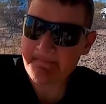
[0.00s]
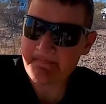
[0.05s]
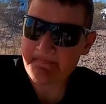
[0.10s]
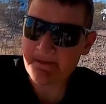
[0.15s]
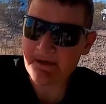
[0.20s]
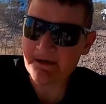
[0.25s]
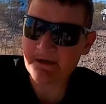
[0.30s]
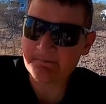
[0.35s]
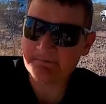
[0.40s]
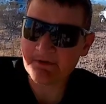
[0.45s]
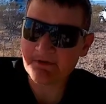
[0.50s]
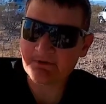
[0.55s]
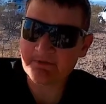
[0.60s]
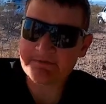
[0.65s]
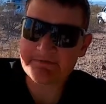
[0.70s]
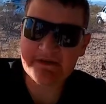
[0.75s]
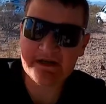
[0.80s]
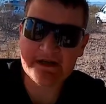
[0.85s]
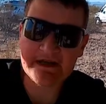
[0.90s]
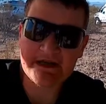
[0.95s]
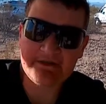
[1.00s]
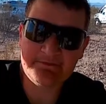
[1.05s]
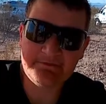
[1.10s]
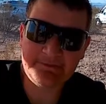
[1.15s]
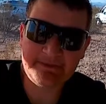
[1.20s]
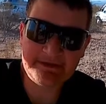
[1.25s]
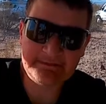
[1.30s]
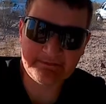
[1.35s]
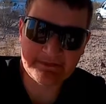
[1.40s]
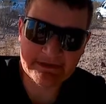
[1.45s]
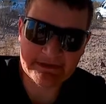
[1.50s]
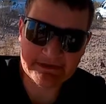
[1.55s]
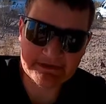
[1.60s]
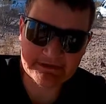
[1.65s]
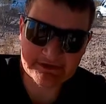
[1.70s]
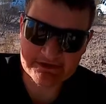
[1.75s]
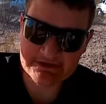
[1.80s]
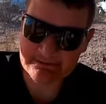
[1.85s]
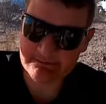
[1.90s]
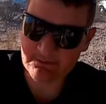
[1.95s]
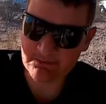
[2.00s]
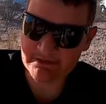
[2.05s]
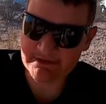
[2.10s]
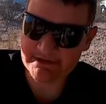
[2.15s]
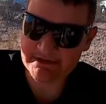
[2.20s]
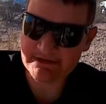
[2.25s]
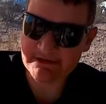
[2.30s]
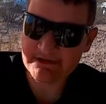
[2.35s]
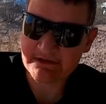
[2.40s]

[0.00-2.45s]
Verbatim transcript: But we've got to have a big meeting this morning